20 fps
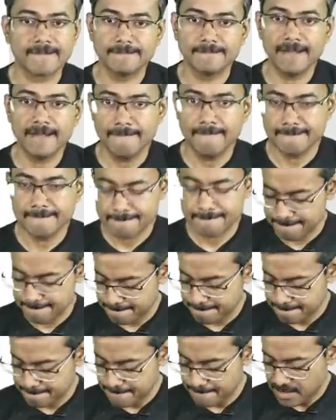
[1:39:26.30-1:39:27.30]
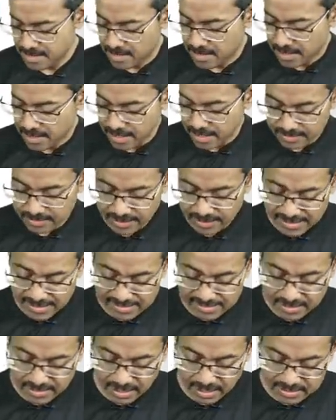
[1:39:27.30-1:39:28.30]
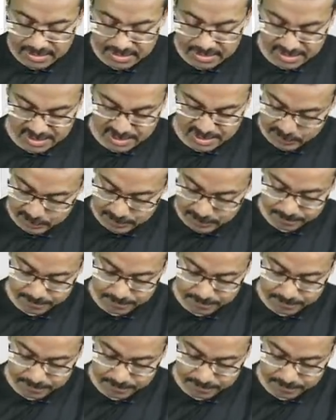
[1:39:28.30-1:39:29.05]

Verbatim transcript: Samjha? And these cuts,